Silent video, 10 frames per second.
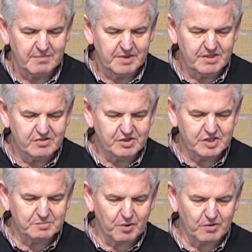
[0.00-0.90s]
means
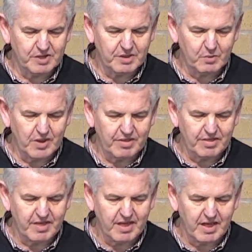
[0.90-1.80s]
responding with
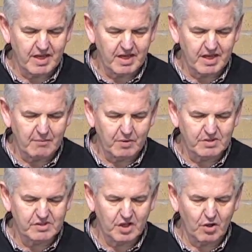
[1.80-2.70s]
uh,
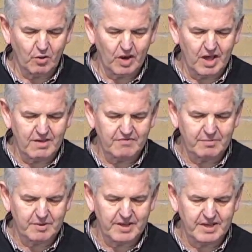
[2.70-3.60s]
one's whole life and
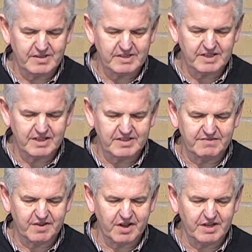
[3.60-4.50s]
being to the
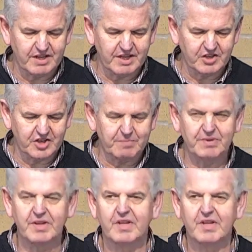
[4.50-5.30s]
divine kingship